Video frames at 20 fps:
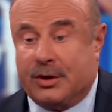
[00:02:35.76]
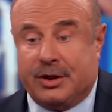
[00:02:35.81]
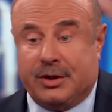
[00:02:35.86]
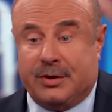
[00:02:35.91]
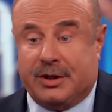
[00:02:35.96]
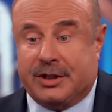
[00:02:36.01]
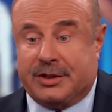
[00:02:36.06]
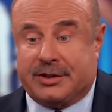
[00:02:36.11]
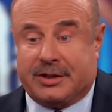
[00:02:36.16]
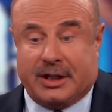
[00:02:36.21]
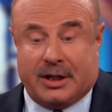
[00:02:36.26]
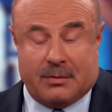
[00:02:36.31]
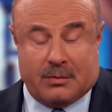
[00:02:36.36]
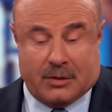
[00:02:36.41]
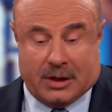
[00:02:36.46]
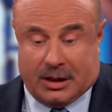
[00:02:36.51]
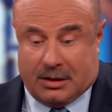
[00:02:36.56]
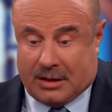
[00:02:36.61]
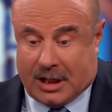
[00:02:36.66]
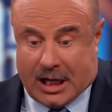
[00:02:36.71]
you just said,
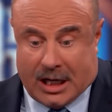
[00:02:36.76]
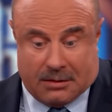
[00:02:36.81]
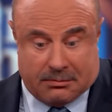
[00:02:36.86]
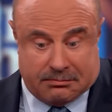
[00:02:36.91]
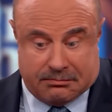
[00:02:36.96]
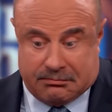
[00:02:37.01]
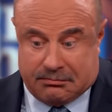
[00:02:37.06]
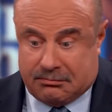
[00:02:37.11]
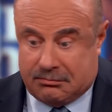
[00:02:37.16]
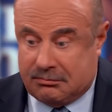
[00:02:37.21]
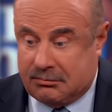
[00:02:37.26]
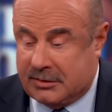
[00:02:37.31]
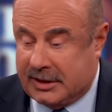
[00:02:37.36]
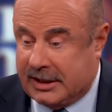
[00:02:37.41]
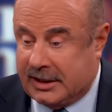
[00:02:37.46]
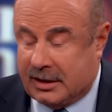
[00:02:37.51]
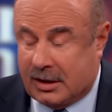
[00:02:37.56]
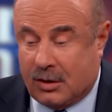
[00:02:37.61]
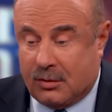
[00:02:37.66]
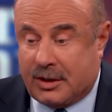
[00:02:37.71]
well, I'll,
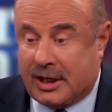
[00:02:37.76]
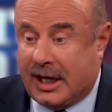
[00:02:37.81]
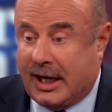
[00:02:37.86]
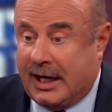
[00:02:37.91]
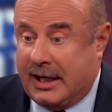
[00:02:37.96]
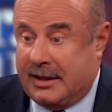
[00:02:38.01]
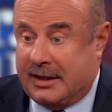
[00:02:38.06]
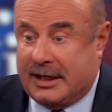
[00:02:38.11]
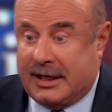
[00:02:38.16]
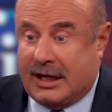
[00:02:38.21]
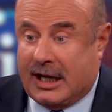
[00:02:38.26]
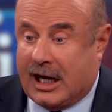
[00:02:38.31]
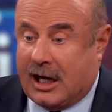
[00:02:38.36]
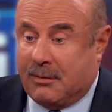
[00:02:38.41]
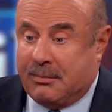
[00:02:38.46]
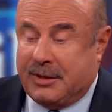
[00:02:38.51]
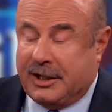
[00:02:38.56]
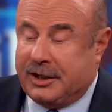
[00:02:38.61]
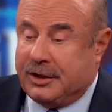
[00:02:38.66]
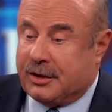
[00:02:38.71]
then okay, then
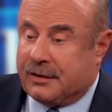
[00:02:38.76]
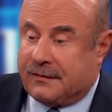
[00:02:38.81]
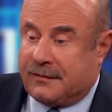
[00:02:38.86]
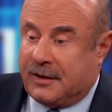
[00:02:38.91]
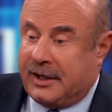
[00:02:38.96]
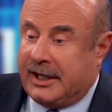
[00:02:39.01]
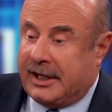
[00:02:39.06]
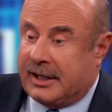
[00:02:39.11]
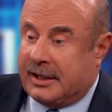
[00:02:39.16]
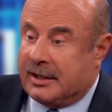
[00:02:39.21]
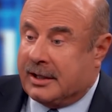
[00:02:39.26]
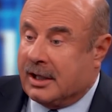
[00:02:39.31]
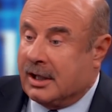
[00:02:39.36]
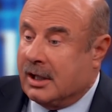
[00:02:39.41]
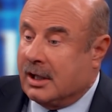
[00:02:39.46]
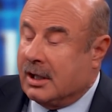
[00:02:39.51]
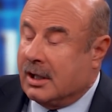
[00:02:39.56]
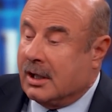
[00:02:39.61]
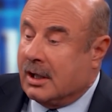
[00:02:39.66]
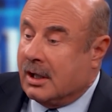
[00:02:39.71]
I'll be your friend.
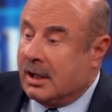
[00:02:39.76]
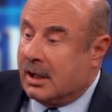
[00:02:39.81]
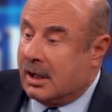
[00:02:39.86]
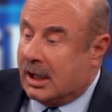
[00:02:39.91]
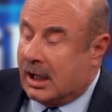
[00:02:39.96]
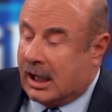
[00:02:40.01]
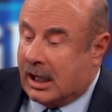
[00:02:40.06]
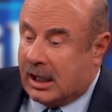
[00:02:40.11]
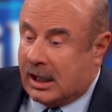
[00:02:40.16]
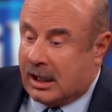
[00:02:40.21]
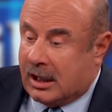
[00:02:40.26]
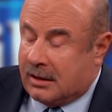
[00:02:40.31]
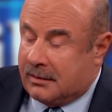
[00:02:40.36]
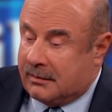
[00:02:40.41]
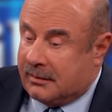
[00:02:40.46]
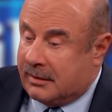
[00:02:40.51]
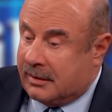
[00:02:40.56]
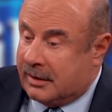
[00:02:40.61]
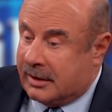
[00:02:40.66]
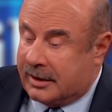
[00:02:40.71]
Uh,
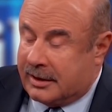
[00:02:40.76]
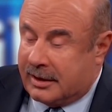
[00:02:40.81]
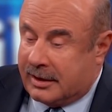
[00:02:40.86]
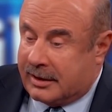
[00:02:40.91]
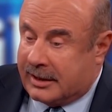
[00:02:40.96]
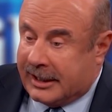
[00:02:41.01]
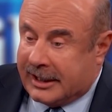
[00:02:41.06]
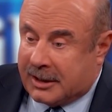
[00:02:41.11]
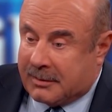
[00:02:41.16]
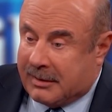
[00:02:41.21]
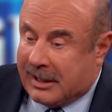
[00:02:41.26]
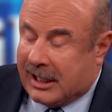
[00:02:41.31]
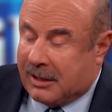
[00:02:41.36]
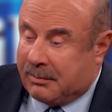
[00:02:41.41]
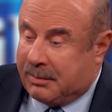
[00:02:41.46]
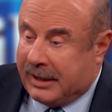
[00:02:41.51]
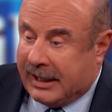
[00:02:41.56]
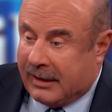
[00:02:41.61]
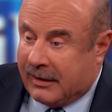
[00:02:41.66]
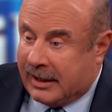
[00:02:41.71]
the thing
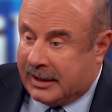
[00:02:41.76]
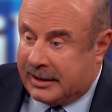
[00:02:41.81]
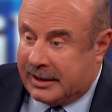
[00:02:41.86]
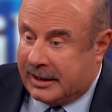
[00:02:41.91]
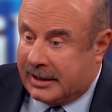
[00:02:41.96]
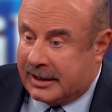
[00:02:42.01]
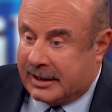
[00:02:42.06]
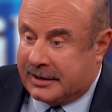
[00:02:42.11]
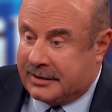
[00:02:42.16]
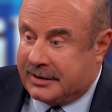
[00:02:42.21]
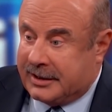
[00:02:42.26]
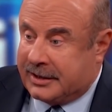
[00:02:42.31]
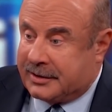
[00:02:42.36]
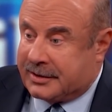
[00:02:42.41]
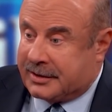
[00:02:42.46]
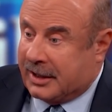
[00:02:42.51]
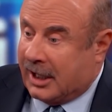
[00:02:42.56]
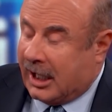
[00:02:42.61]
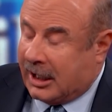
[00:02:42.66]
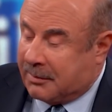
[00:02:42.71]
about parenting is
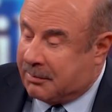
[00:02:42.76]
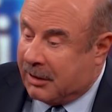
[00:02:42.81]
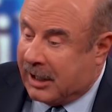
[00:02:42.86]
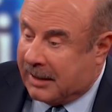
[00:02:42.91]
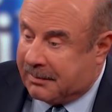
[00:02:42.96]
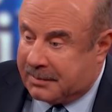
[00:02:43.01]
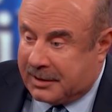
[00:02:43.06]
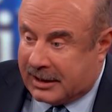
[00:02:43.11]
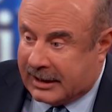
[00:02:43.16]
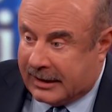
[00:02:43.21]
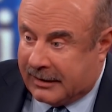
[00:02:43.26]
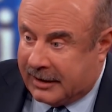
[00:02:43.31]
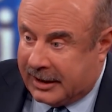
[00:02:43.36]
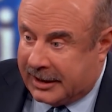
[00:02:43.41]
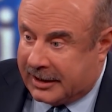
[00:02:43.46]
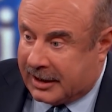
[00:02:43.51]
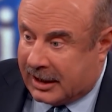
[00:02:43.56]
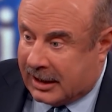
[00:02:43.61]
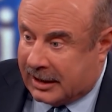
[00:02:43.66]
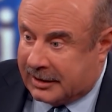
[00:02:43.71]
it's not a
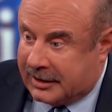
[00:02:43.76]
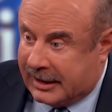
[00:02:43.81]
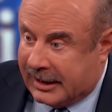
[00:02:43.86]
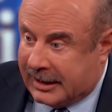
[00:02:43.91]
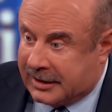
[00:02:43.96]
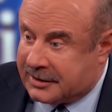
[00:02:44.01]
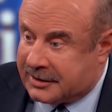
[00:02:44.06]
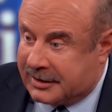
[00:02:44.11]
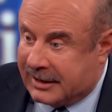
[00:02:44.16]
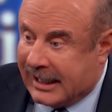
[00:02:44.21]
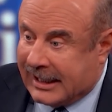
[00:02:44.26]
popularity contest.